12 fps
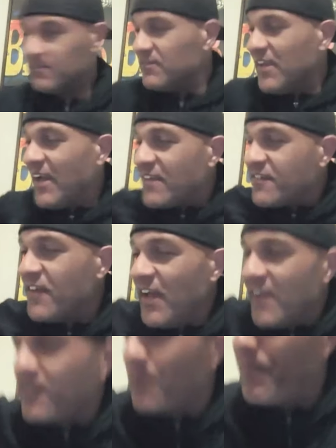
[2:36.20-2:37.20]
It's,
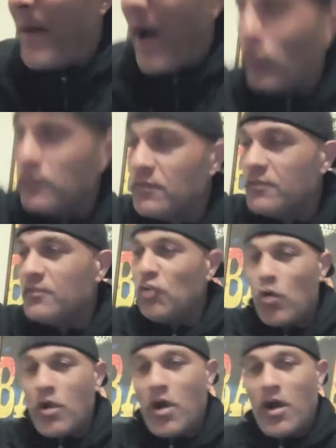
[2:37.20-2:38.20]
it's about
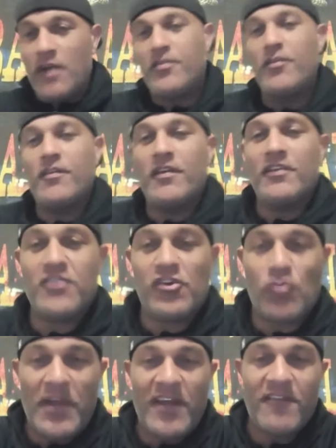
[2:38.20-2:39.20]
Yordan to the
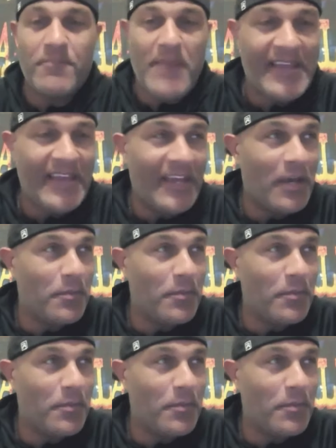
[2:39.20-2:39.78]
degree of making him